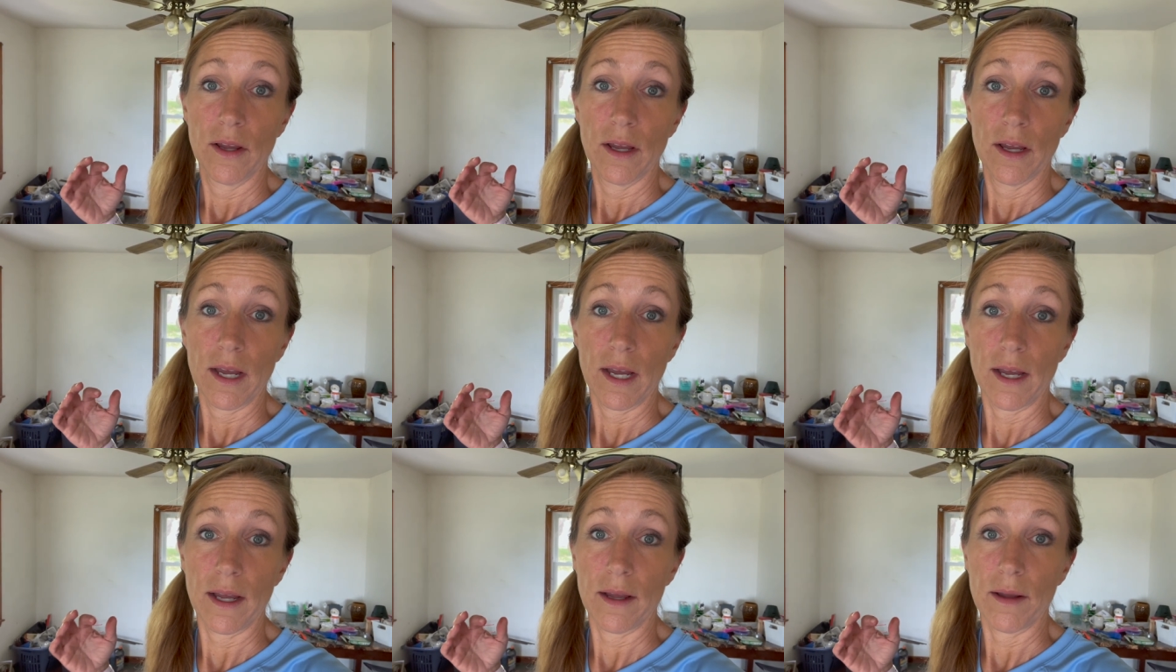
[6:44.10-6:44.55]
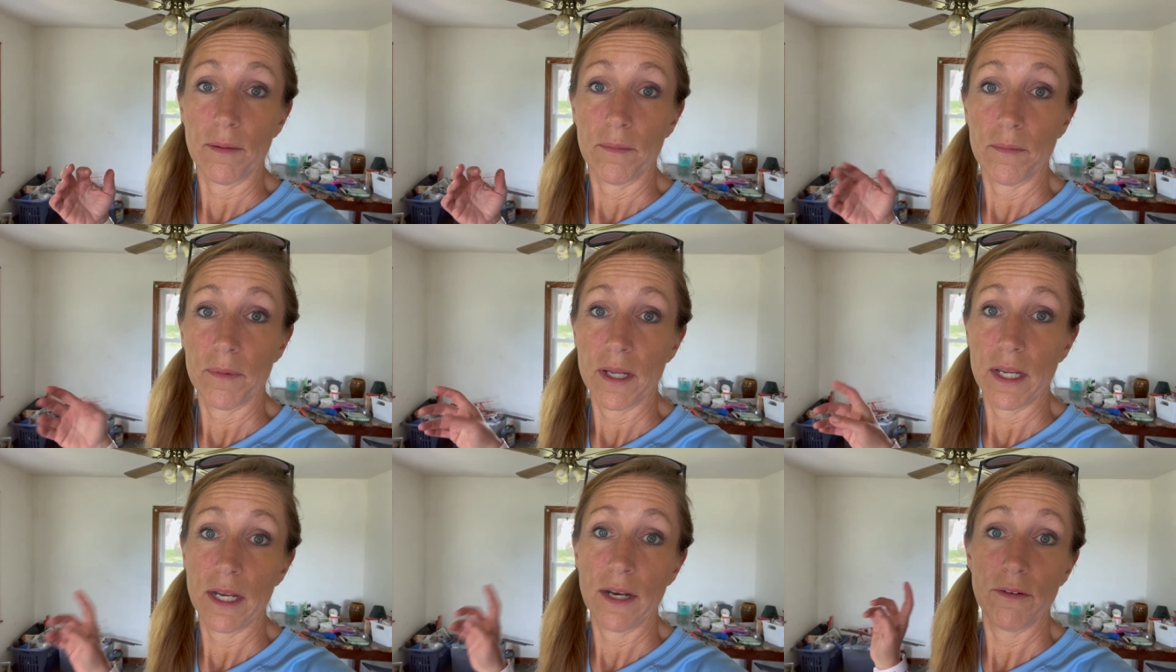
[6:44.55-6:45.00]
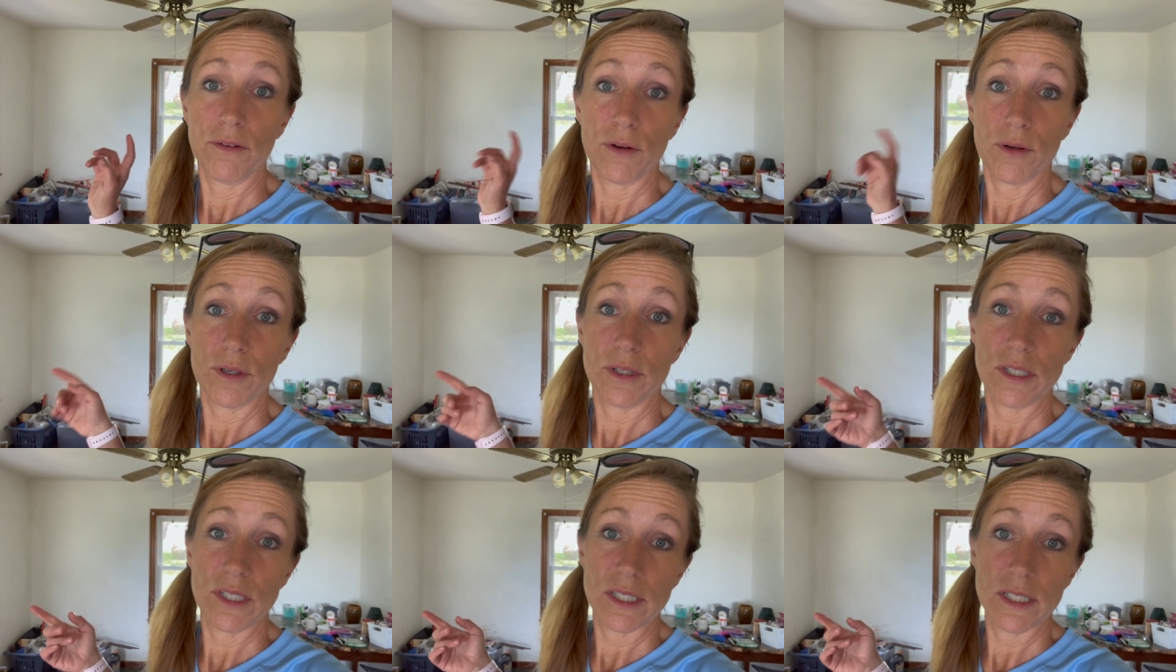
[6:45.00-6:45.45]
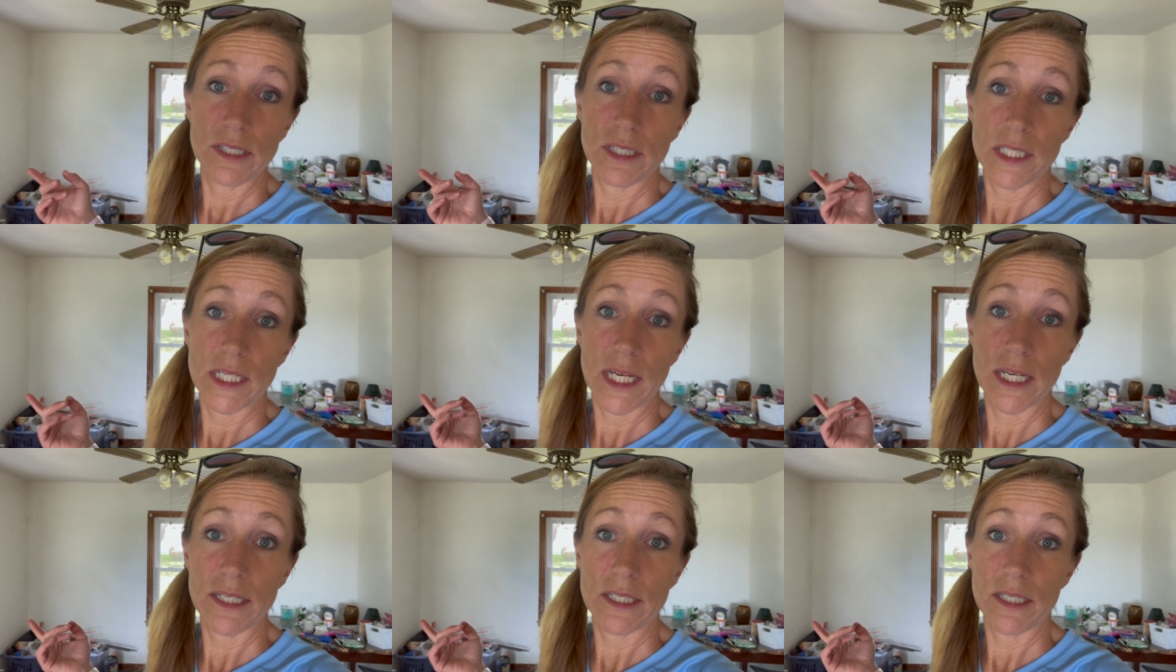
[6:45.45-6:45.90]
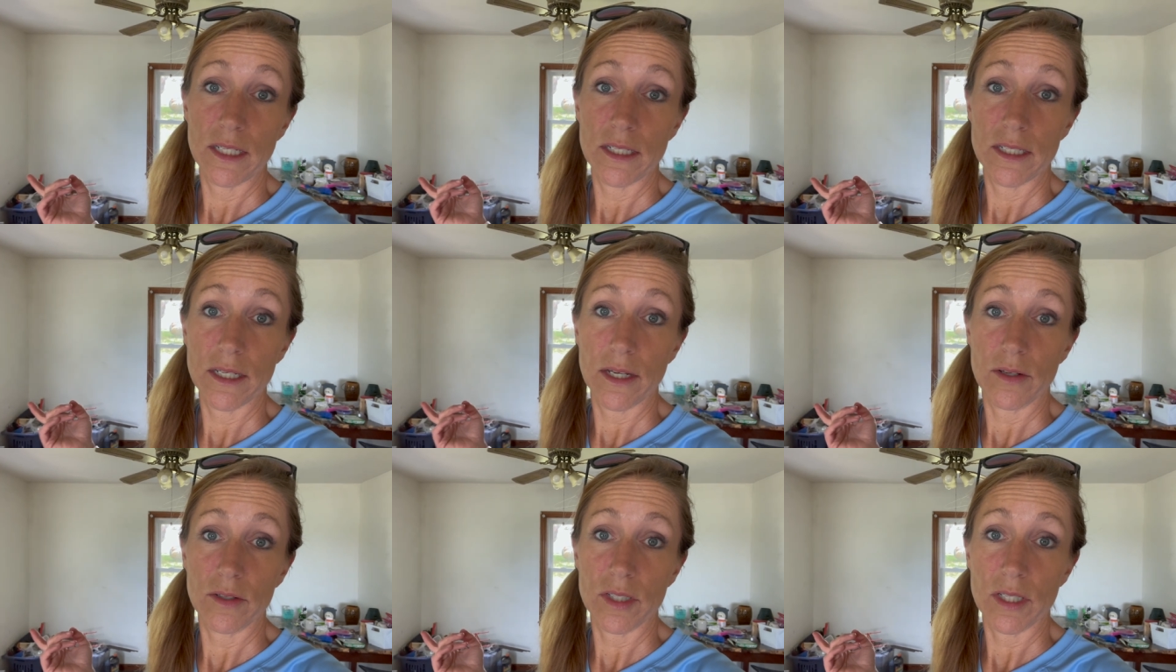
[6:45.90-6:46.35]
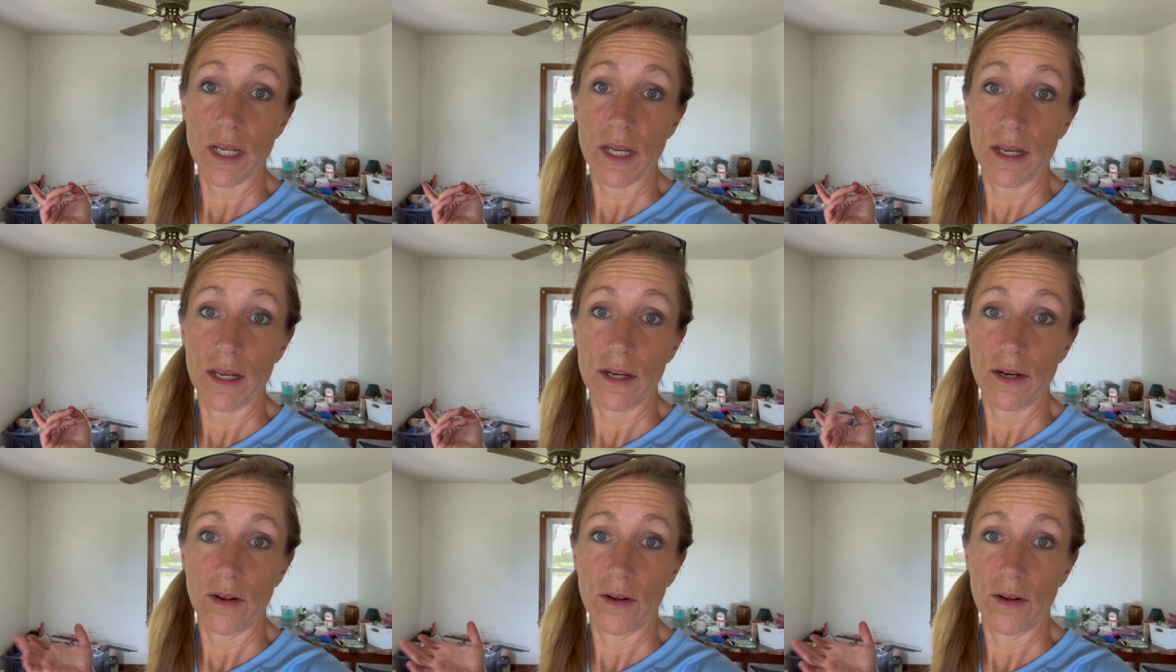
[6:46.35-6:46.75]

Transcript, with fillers: um, and of course this test is outside.